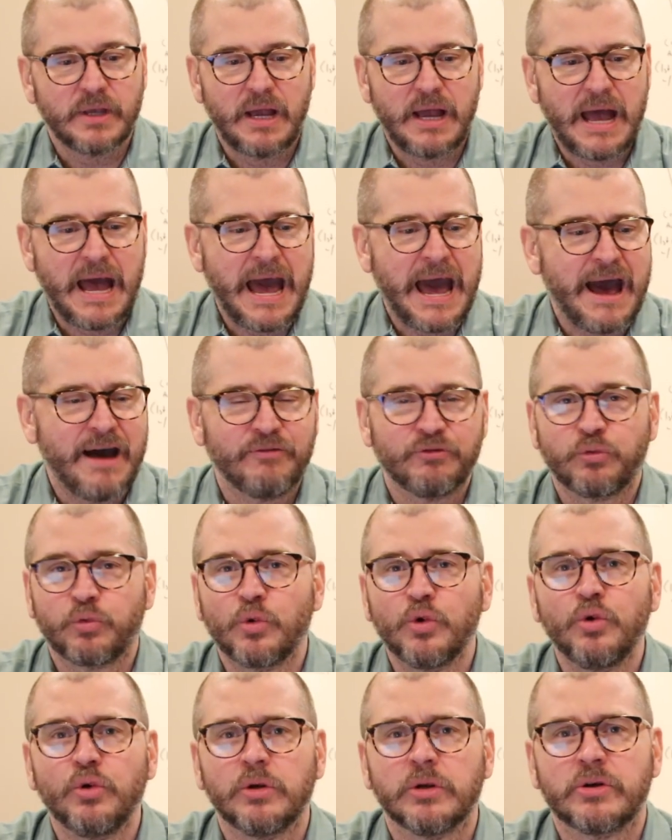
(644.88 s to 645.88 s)
have
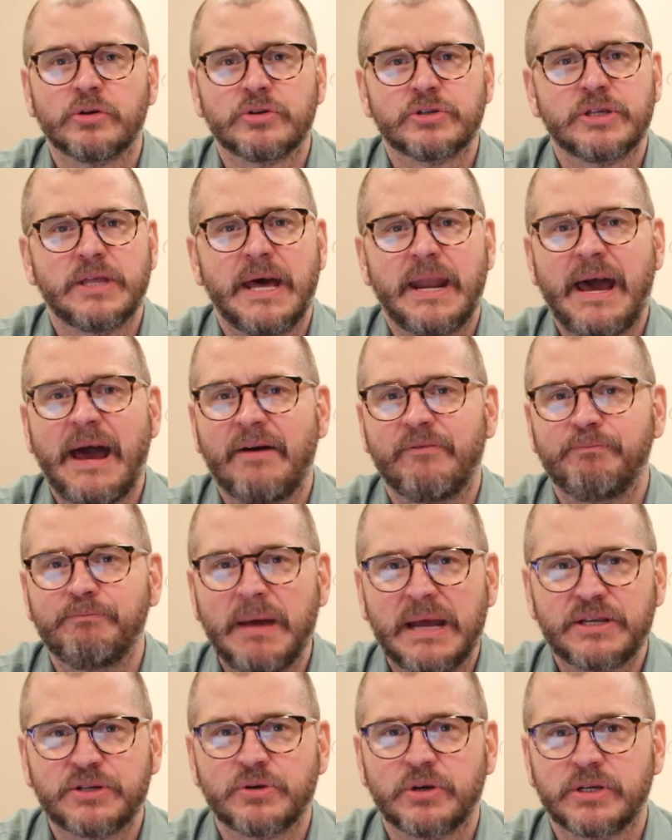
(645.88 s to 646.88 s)
rulers that have
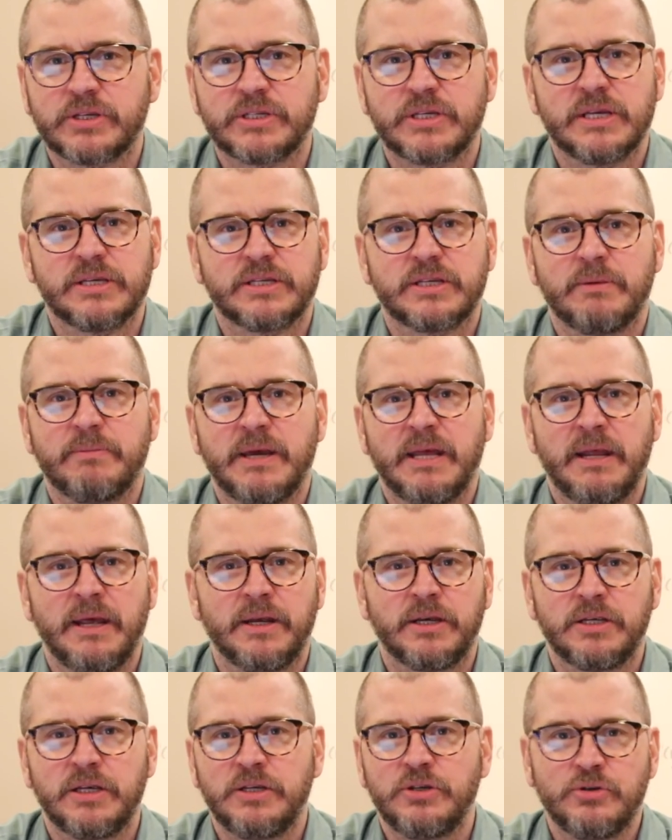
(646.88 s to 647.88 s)
metric system in
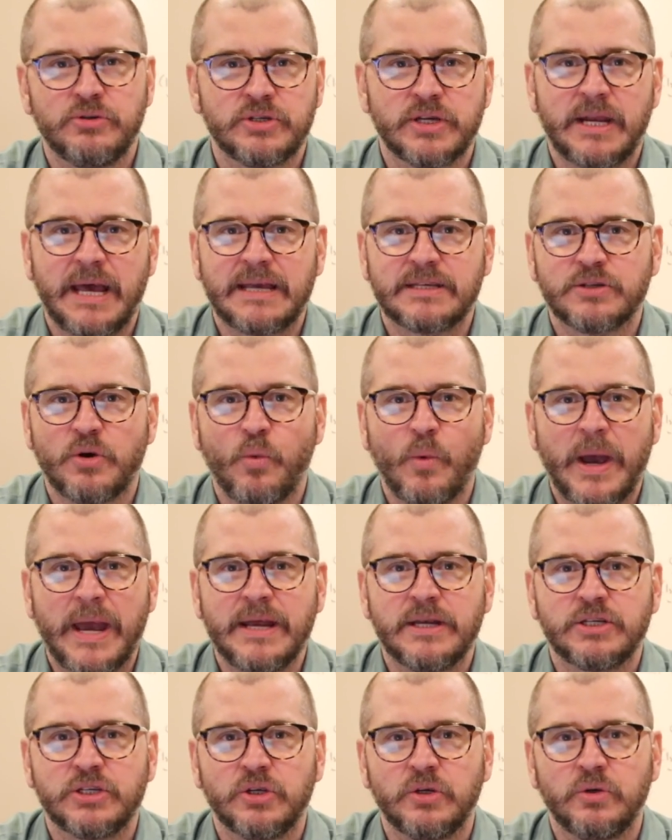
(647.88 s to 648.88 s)
it. You use it as a
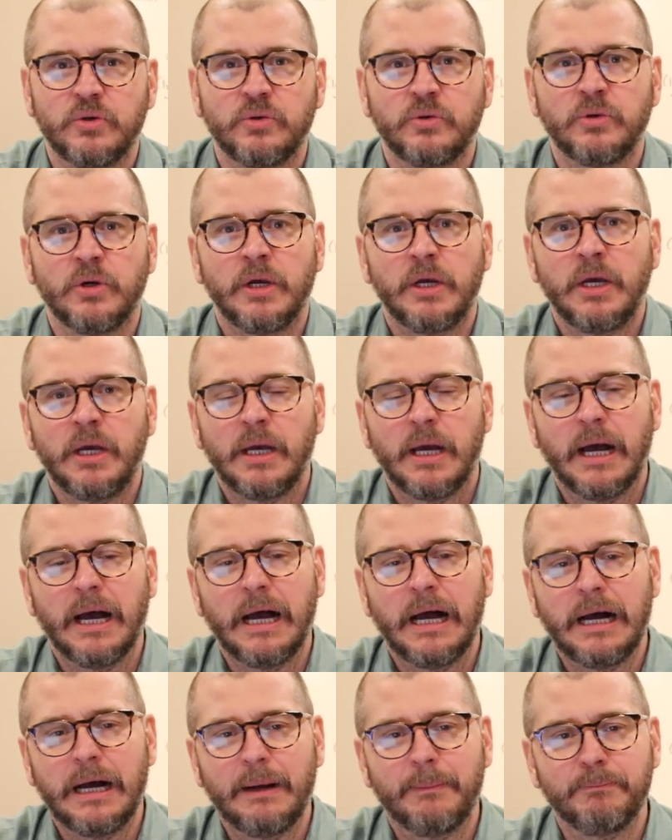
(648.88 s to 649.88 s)
way to
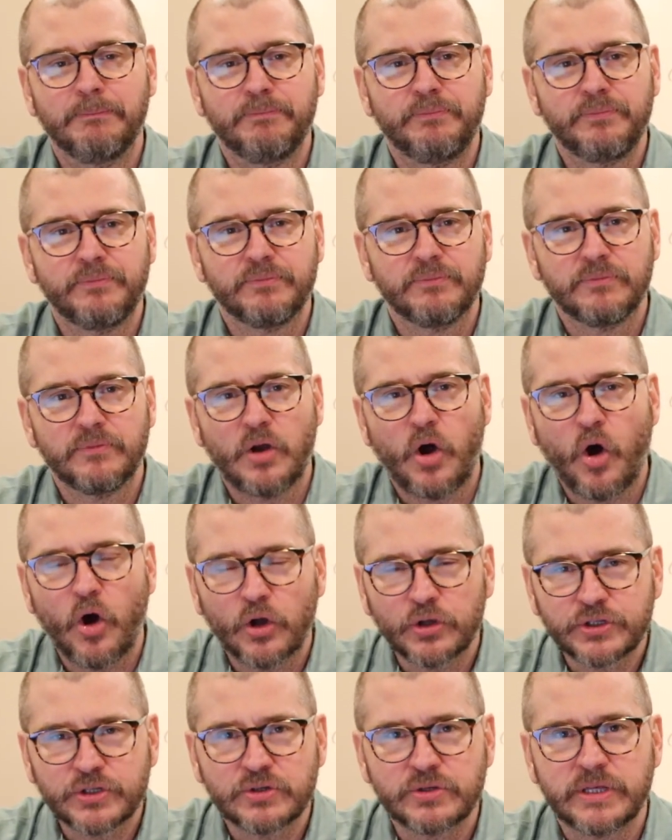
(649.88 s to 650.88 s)

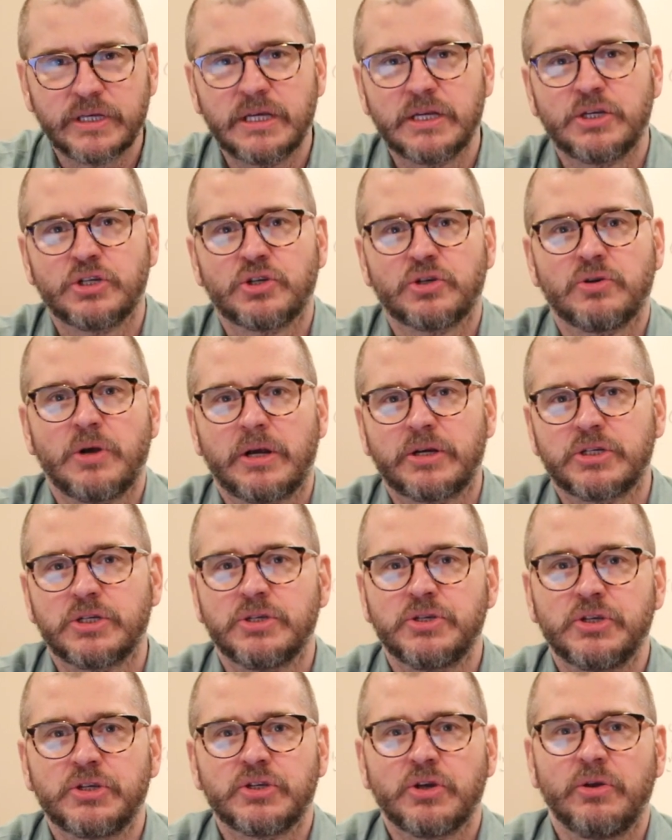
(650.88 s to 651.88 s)
alter the
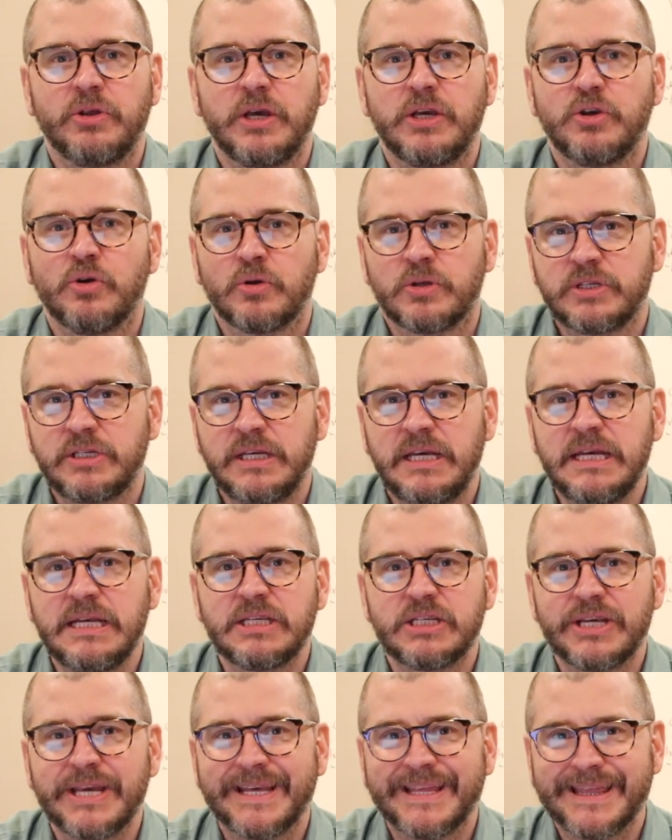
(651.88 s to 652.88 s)
instructions so that you're
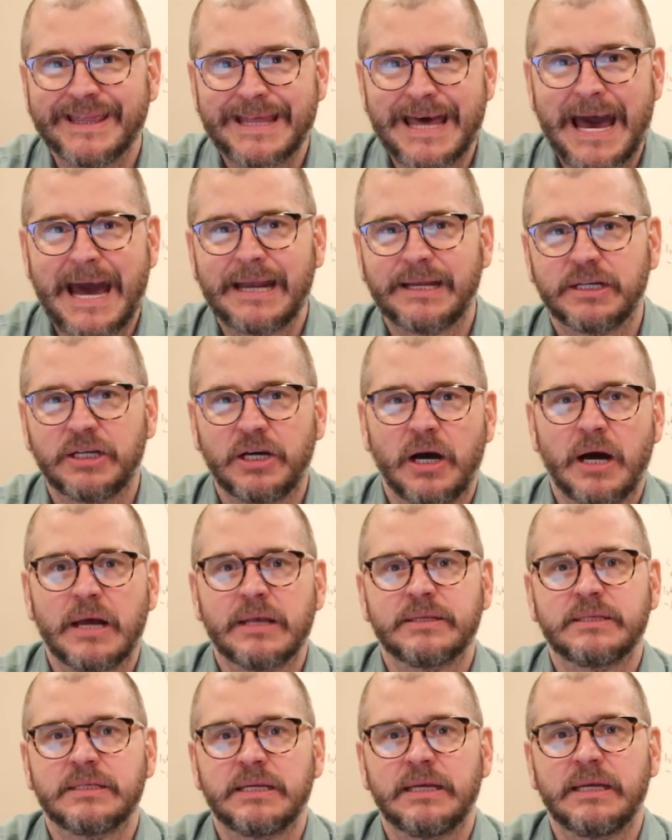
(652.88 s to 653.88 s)
teaching that
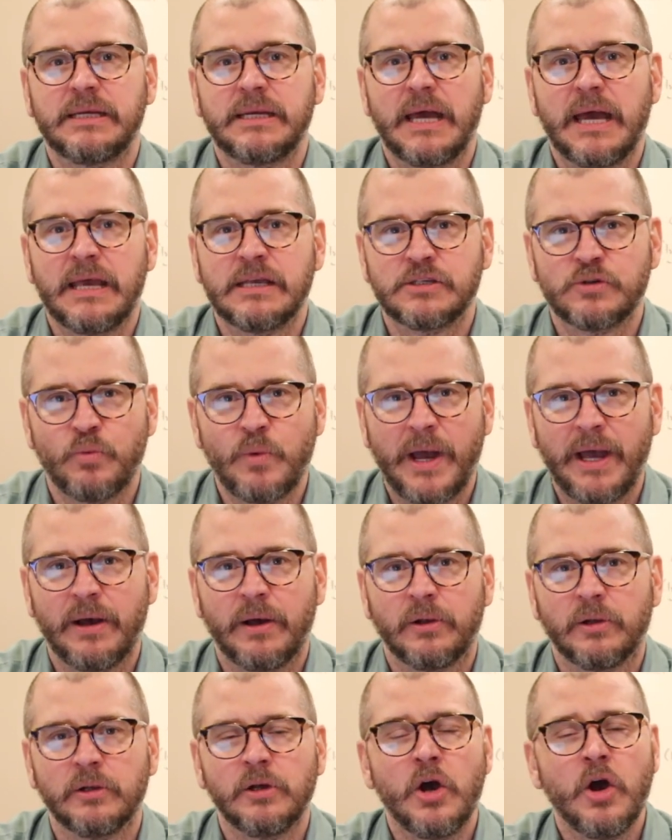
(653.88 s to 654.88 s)
content as
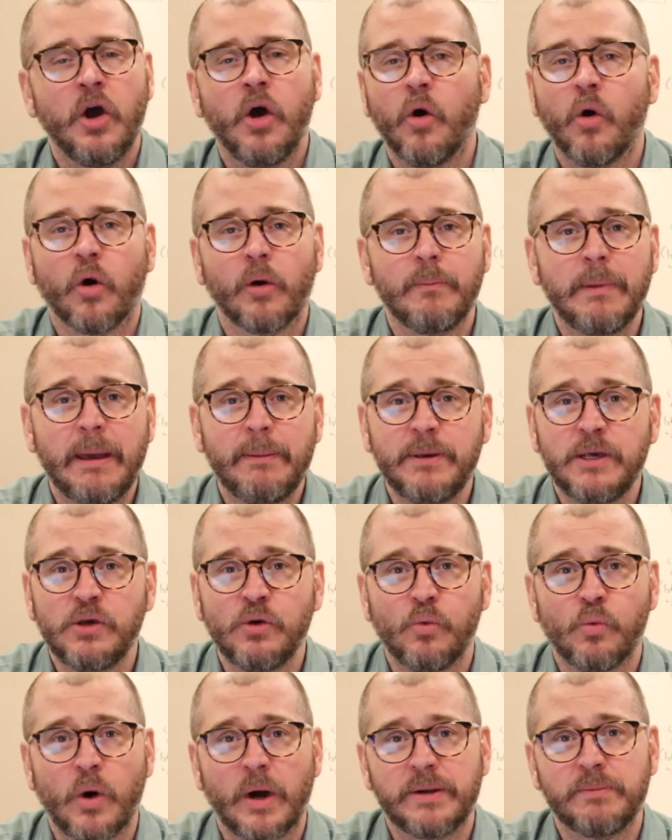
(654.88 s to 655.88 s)
well. Or maybe
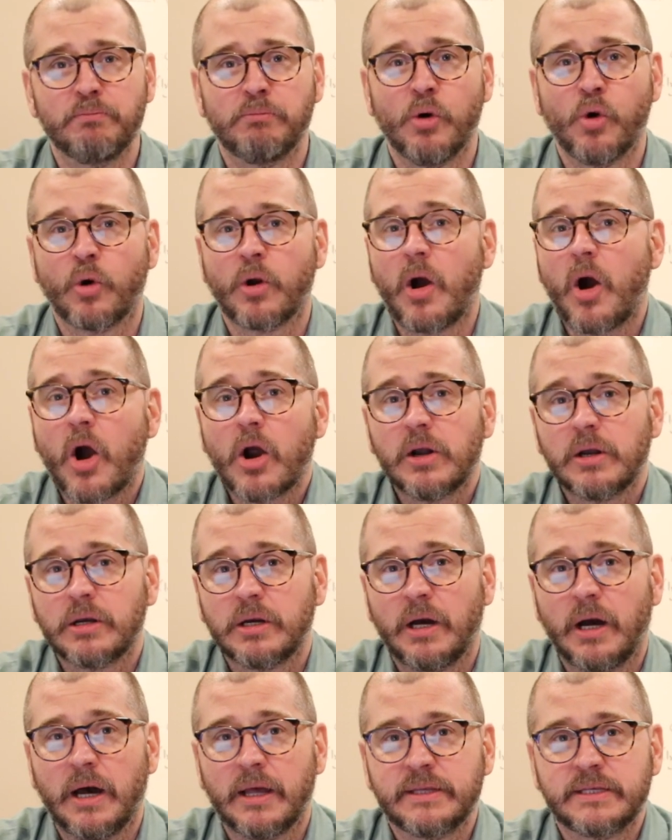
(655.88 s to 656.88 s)
you want more art
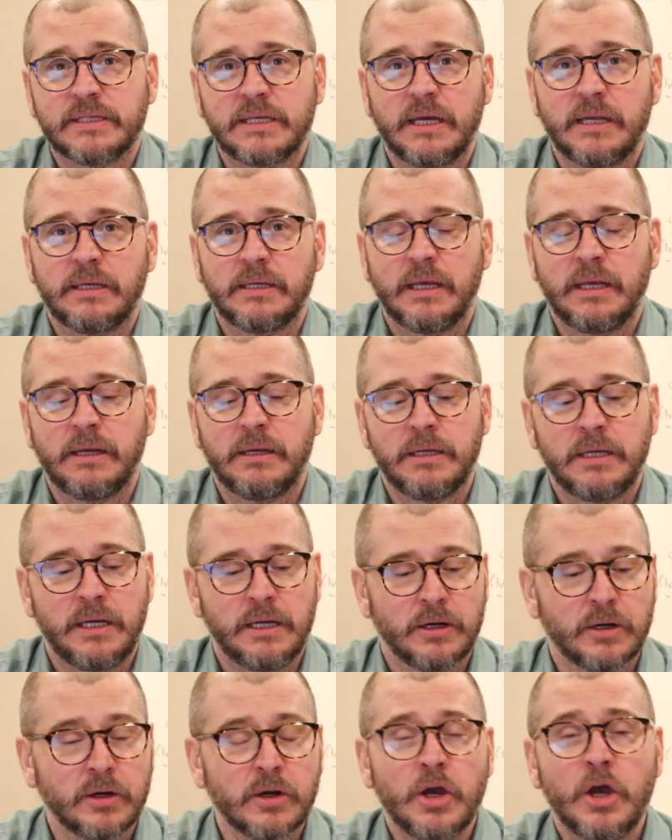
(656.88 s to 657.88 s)
content in
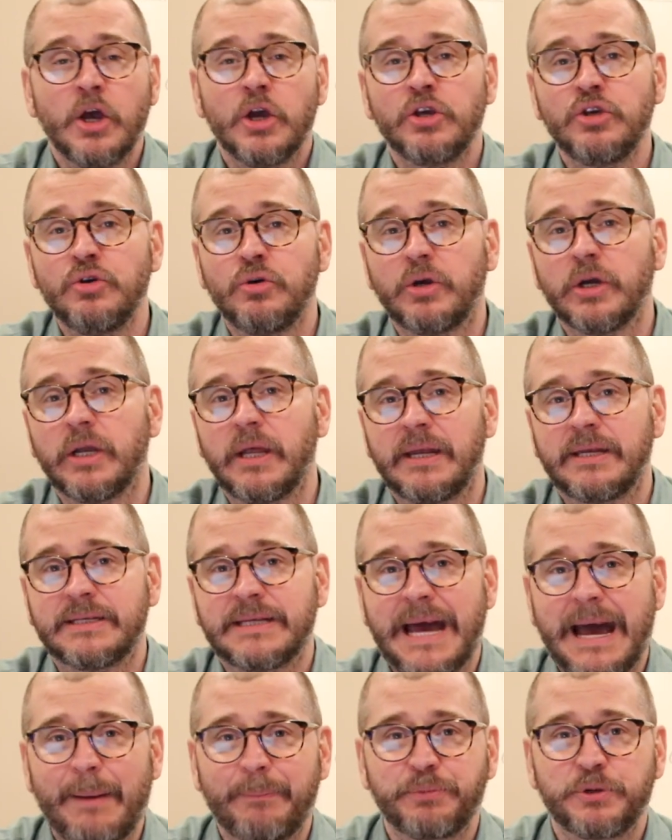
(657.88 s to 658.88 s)
here. You could
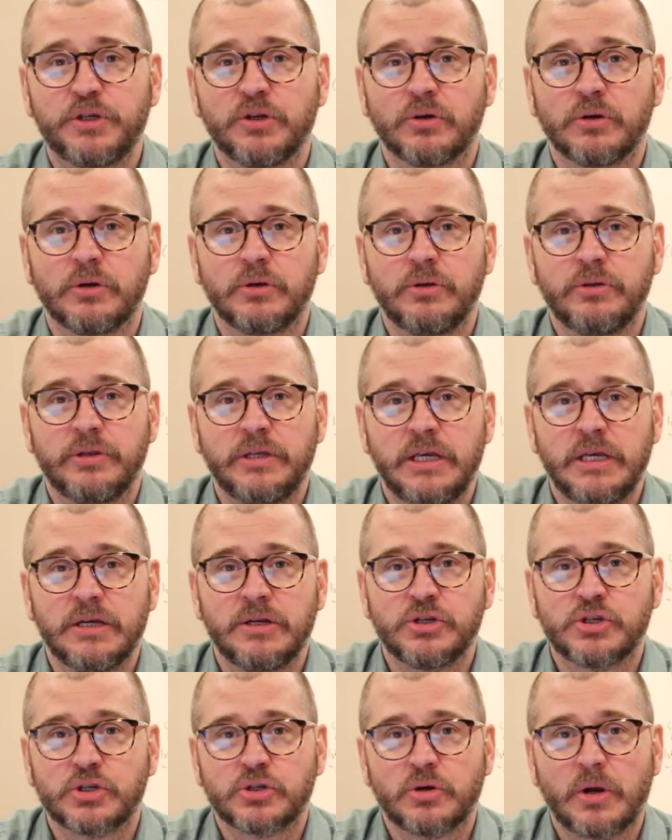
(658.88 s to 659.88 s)
adapt the
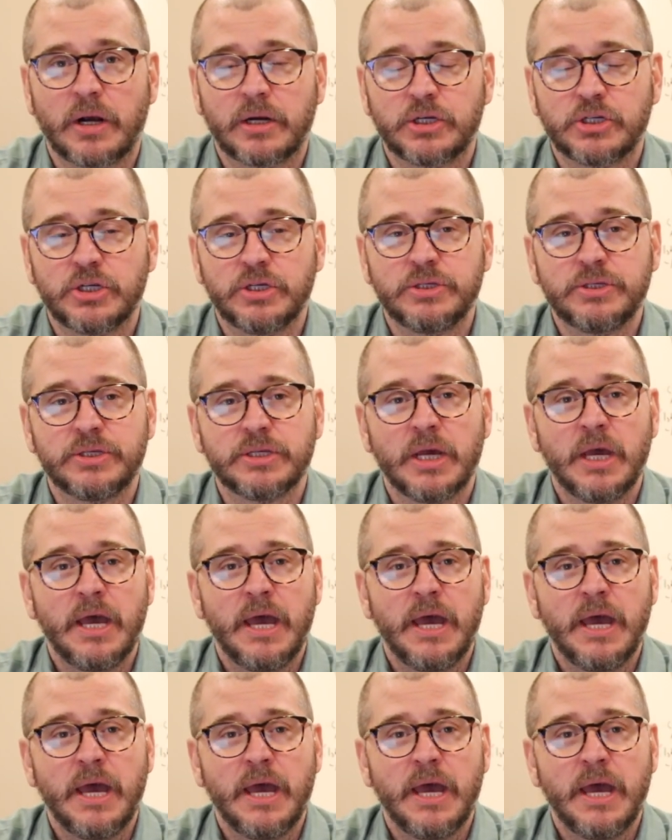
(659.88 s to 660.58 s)
instructions